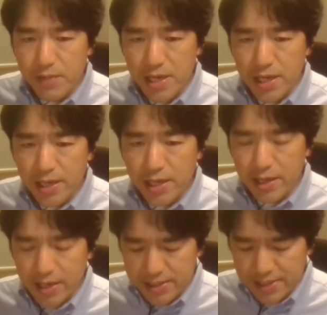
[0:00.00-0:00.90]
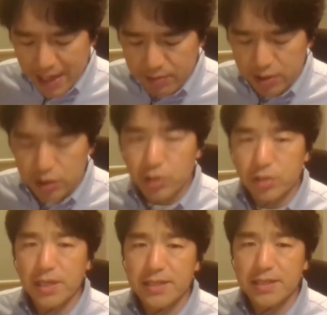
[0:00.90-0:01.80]
been
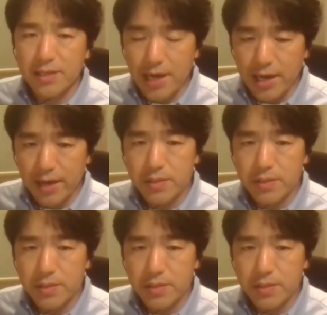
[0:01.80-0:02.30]
established at the time.